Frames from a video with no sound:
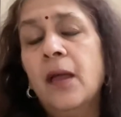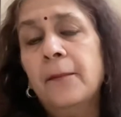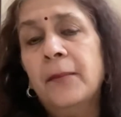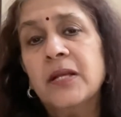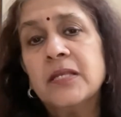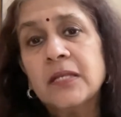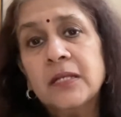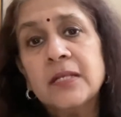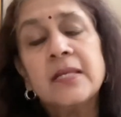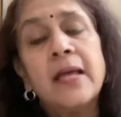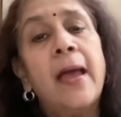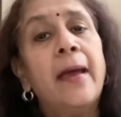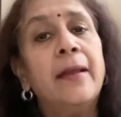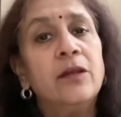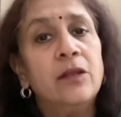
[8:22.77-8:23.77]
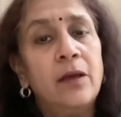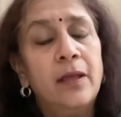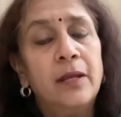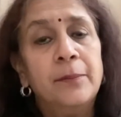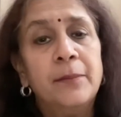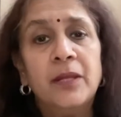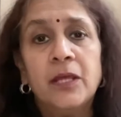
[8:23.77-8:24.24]
muscles and
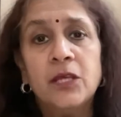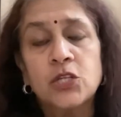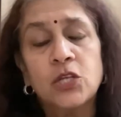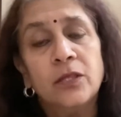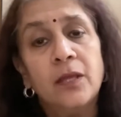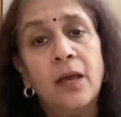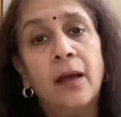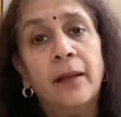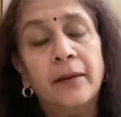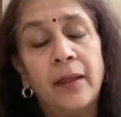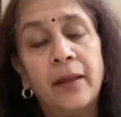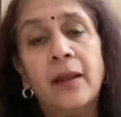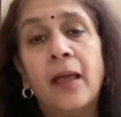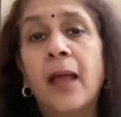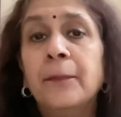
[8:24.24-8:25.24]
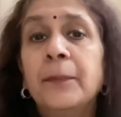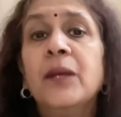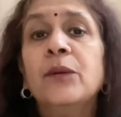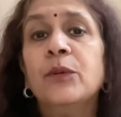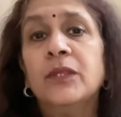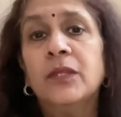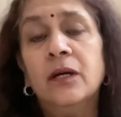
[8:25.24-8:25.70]
elimination the and helping
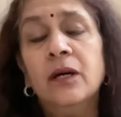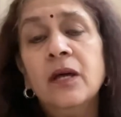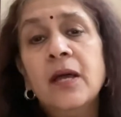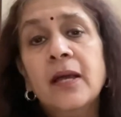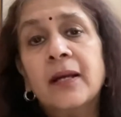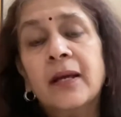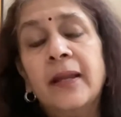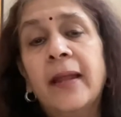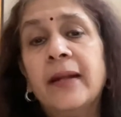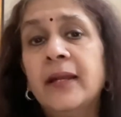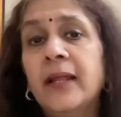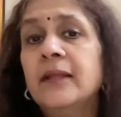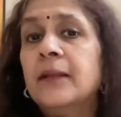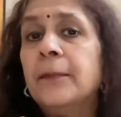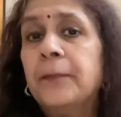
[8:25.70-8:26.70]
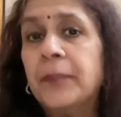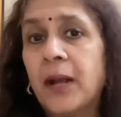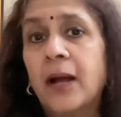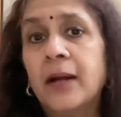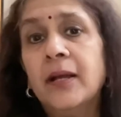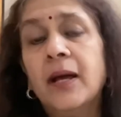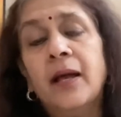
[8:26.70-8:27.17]
with the connecting the
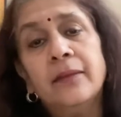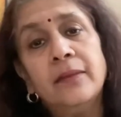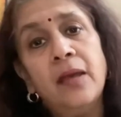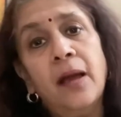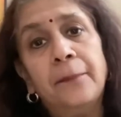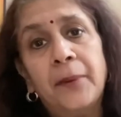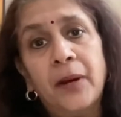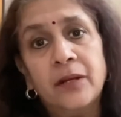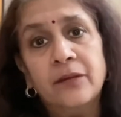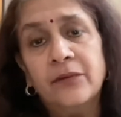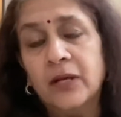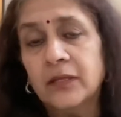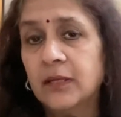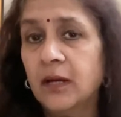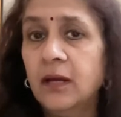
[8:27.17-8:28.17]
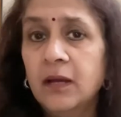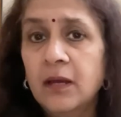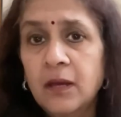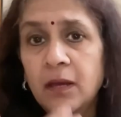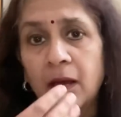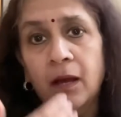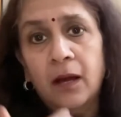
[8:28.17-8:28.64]
prana and the apanavata
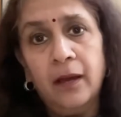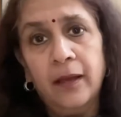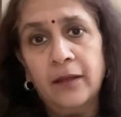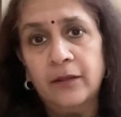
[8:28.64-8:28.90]
uh,